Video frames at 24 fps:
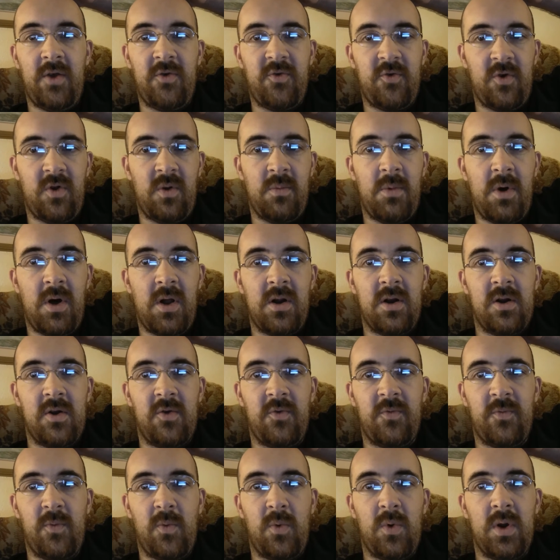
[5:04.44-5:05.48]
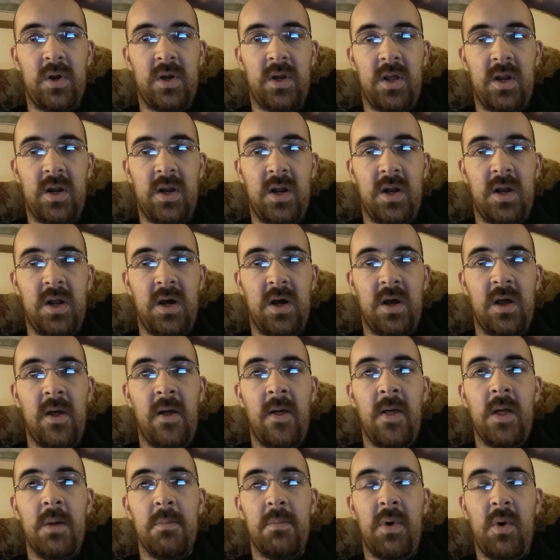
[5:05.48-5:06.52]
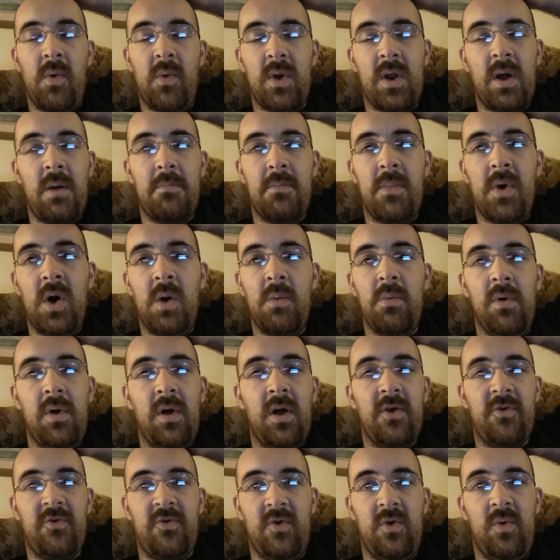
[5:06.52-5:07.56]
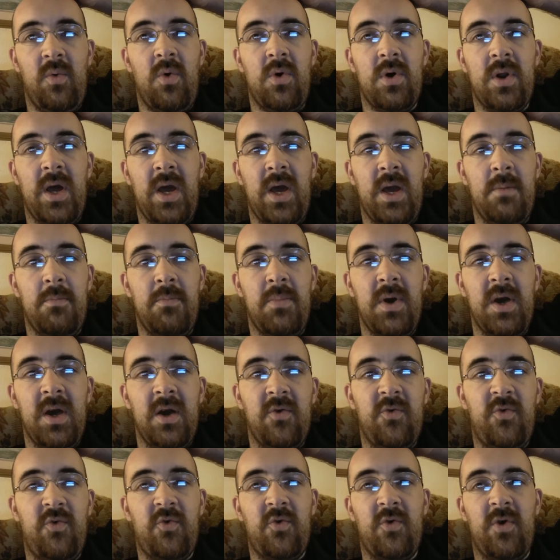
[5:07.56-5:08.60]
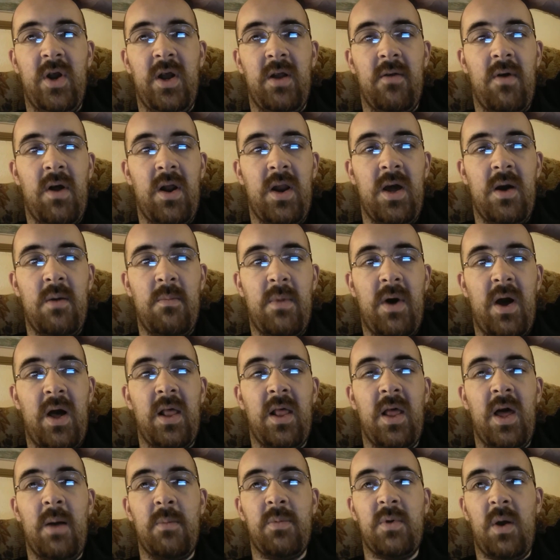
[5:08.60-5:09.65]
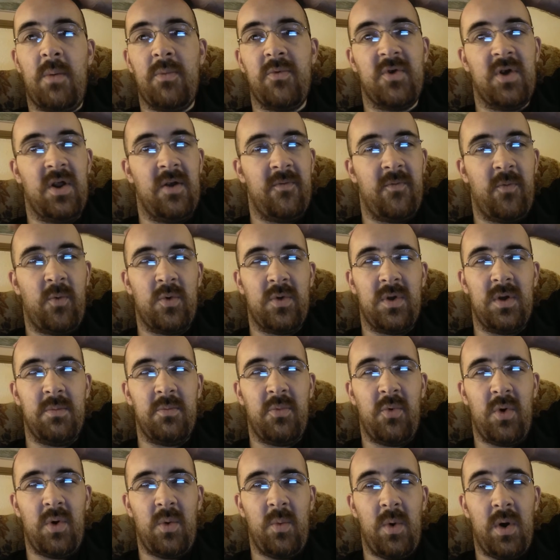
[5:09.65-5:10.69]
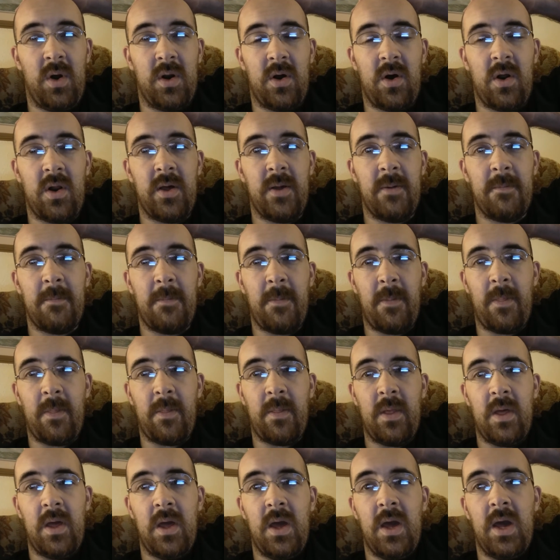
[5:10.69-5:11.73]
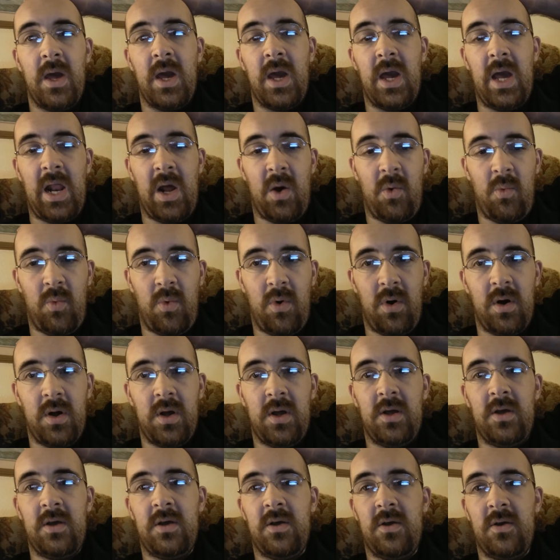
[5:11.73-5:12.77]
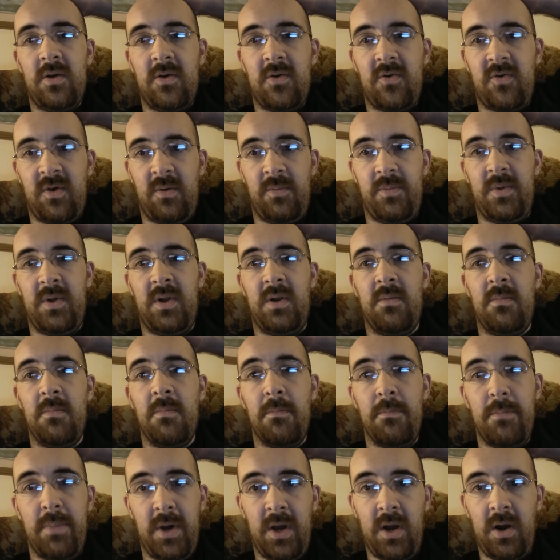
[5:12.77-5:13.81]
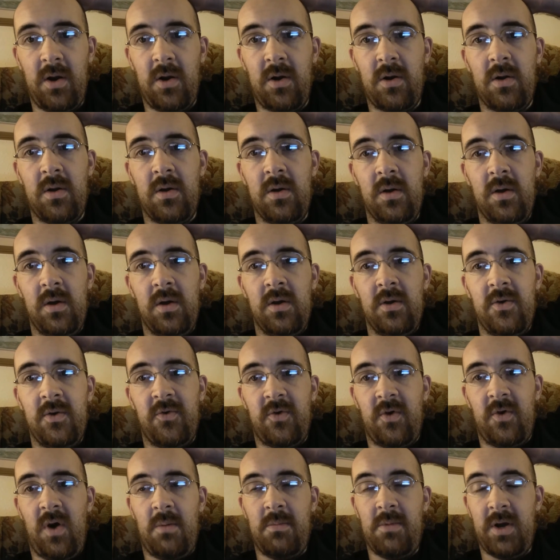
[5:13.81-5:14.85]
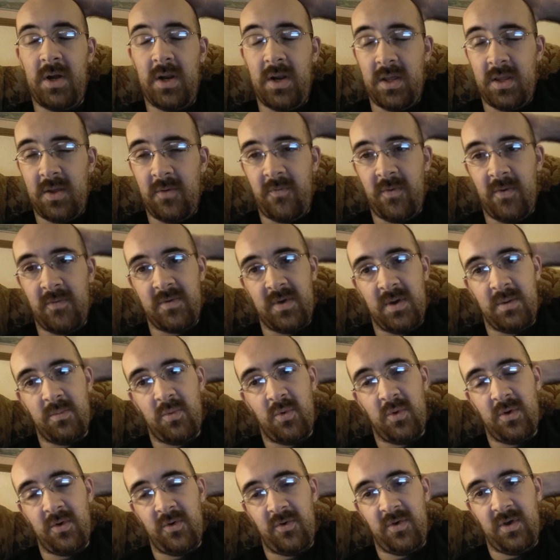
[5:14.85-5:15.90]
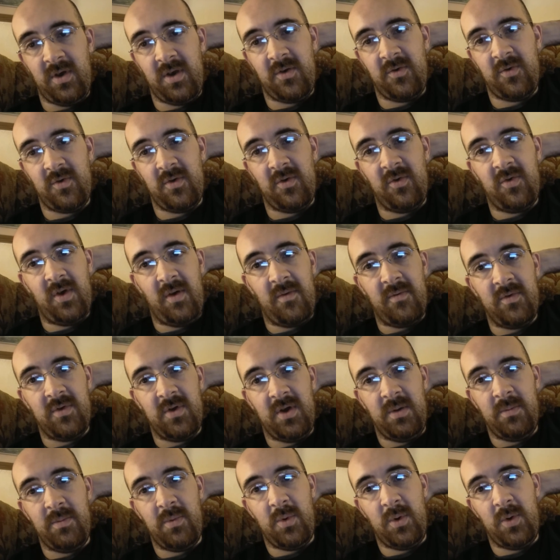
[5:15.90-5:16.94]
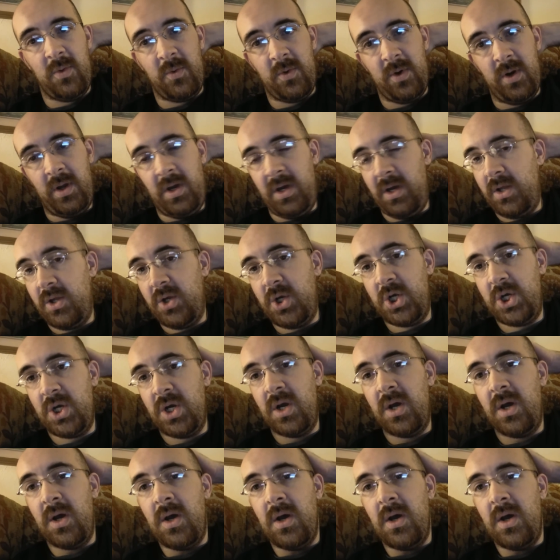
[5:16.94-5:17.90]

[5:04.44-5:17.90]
external monitors for it, da da da. But when I'm mobile, I still want a big screen. Right now, my laptop's got a 14.1 on it, and I want something bigger. So I'm looking at the 15.6 or the 17.3 inch.